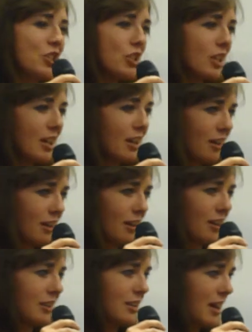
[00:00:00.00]

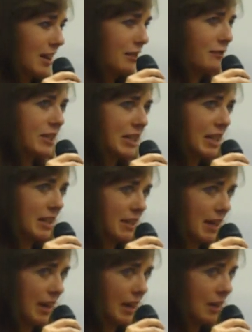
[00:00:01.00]
share a lot of
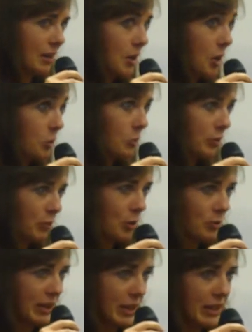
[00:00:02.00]
DNA with
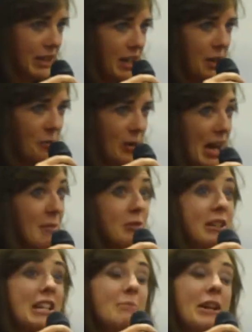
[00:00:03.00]
Ronan. When I'm
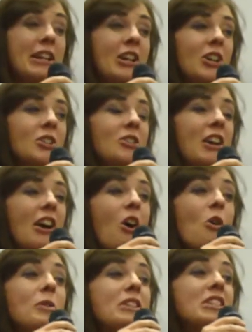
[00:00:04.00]
creating my characters, I
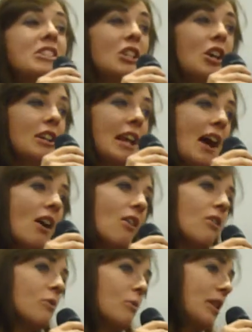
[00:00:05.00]
always start
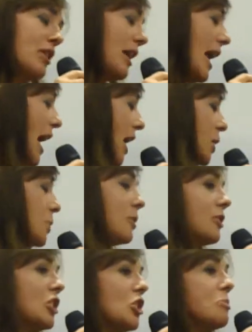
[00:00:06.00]
out with an
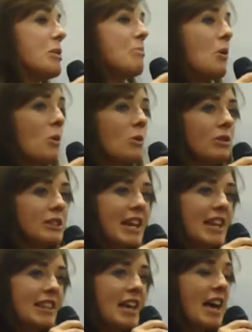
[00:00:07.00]
actual human mold,
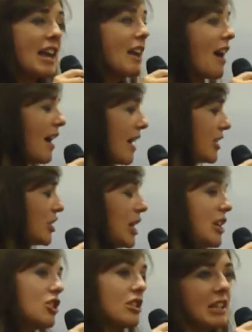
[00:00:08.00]
and then I
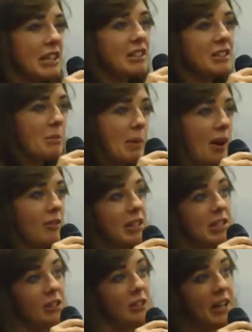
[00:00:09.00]
change things about
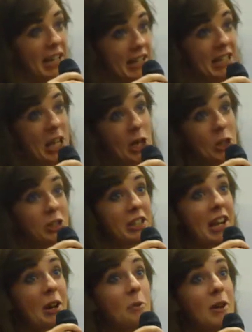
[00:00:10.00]
until I get the character
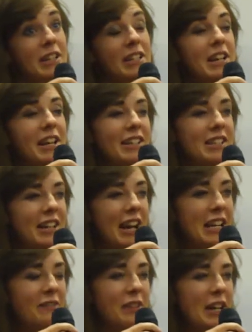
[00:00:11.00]
that I want. It's
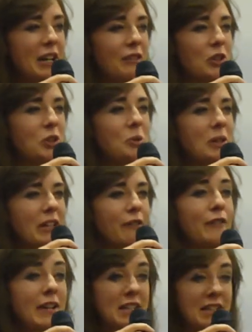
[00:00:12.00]
kind of like if you're doing a
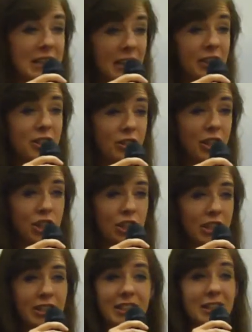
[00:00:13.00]
fantasy
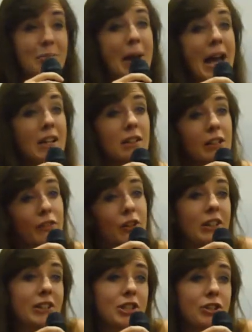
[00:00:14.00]
illustration. It doesn't matter if
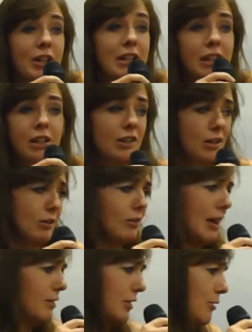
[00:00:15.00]
you're illustrating, I
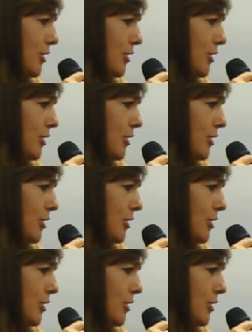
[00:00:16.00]
don't know,